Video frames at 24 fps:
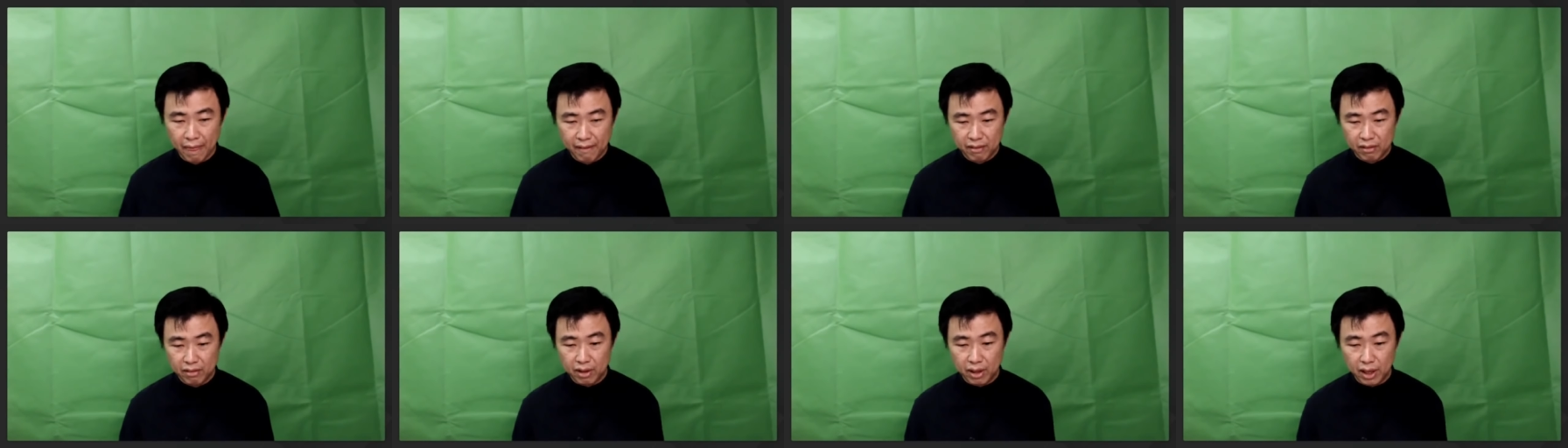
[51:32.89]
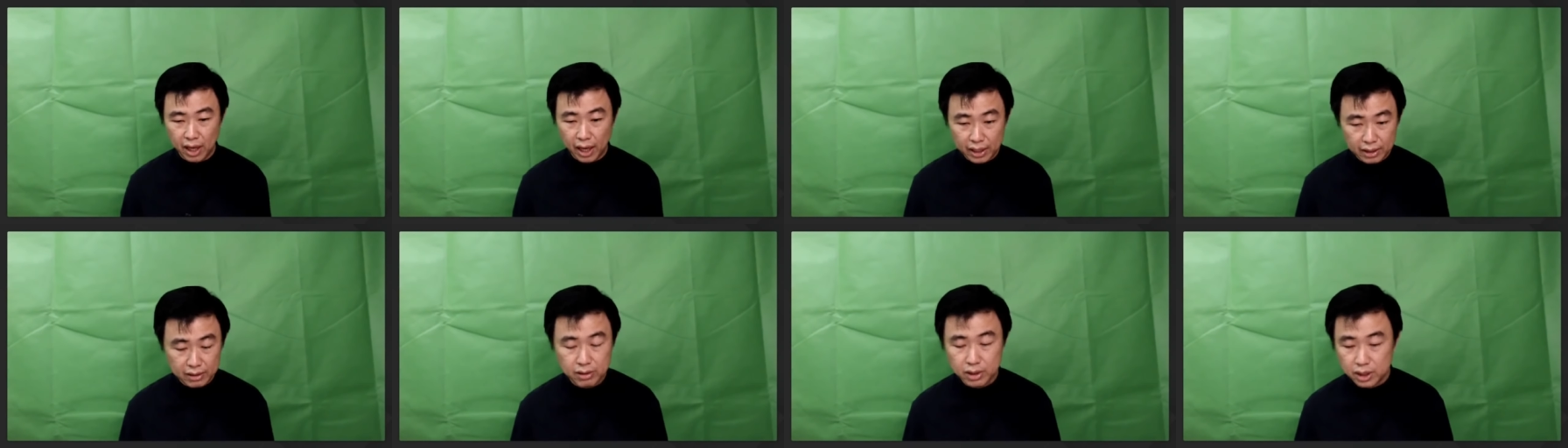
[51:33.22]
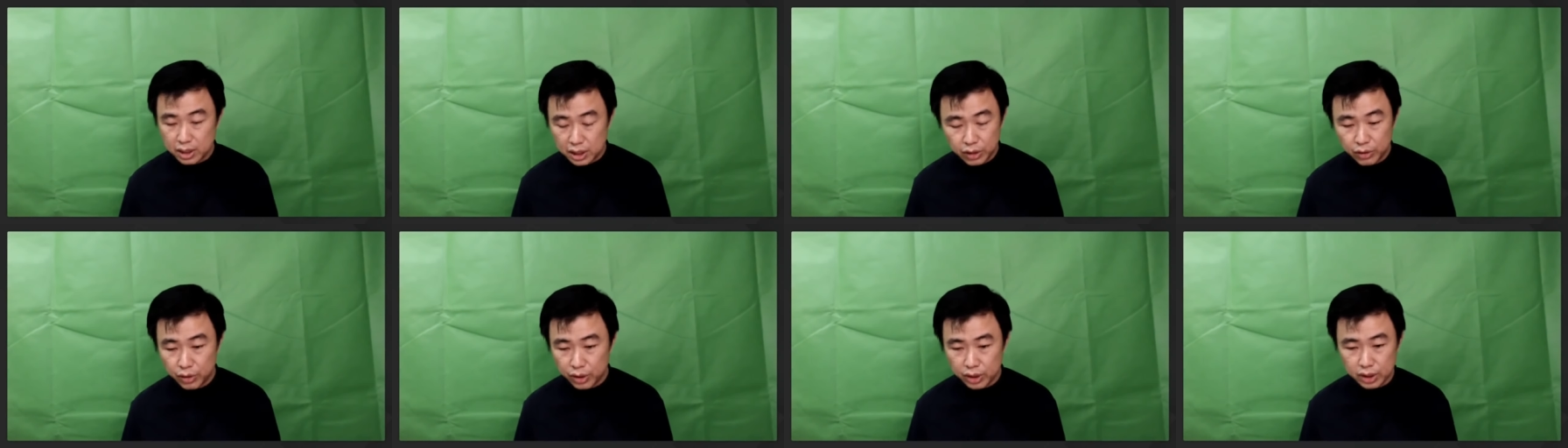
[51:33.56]
But I,
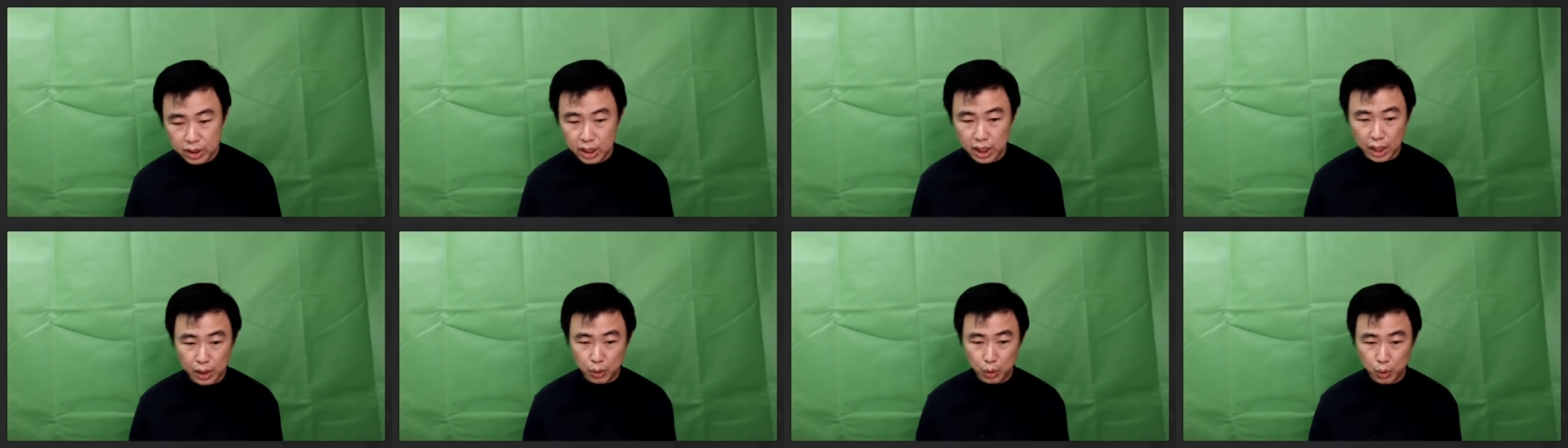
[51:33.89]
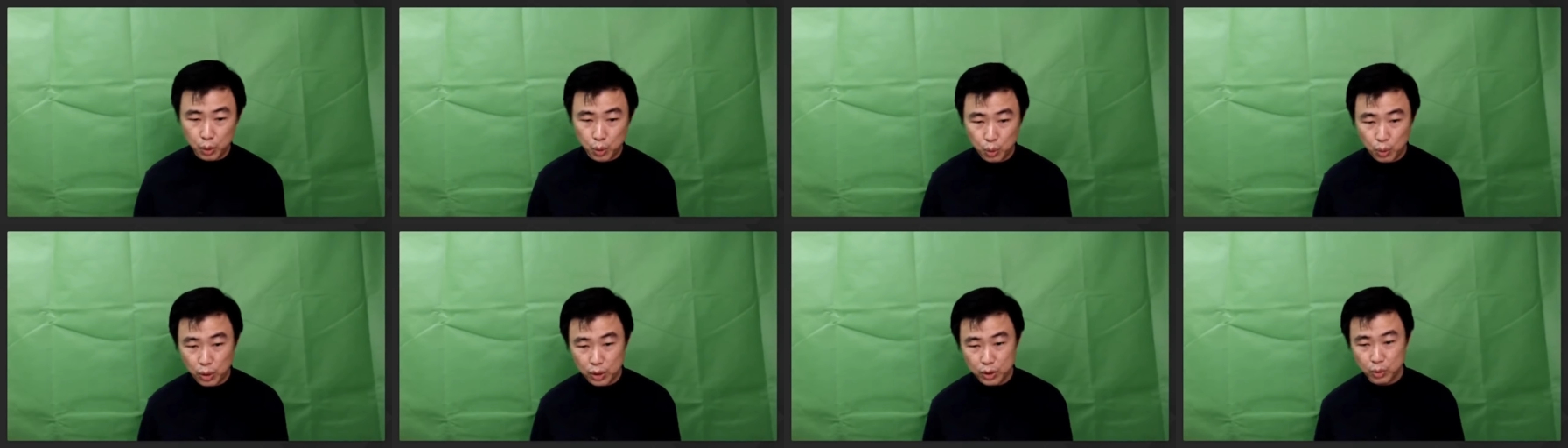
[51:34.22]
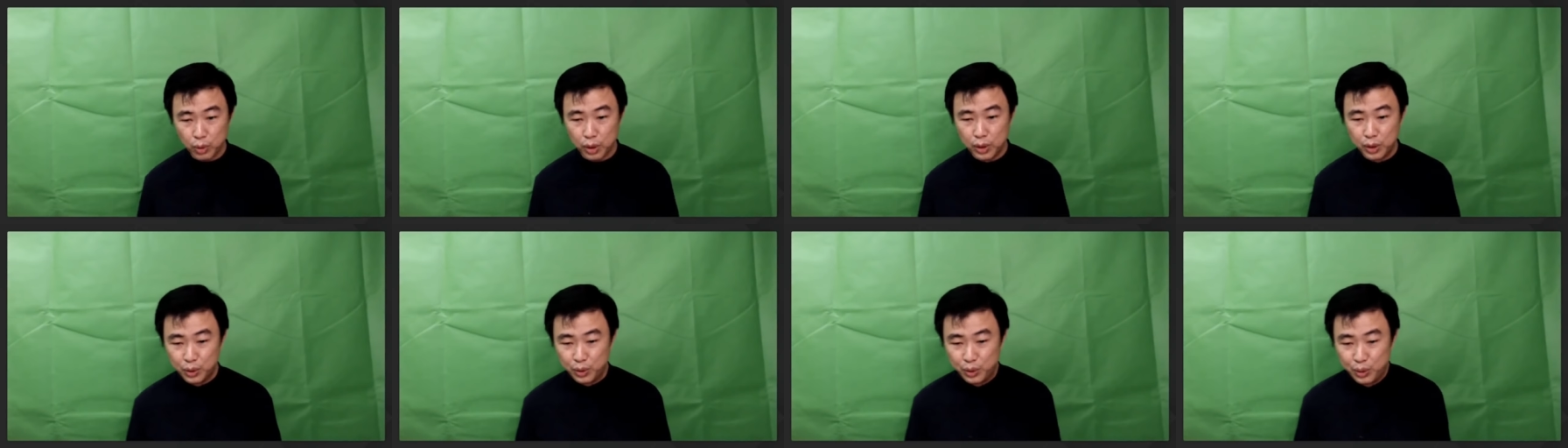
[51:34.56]
seriously, I don't know what you
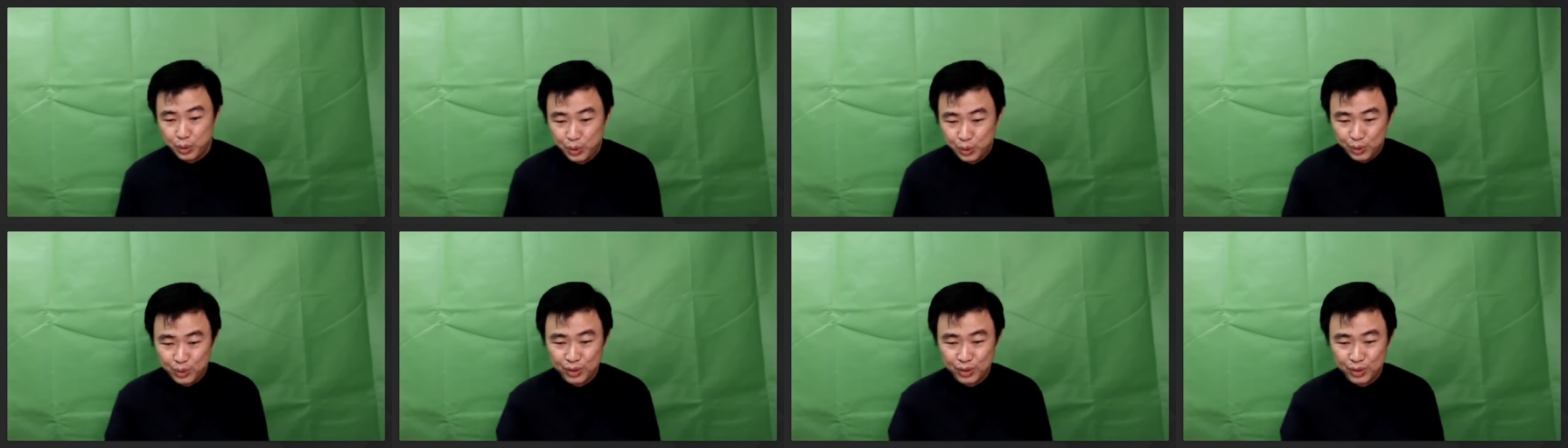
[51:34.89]
want to do.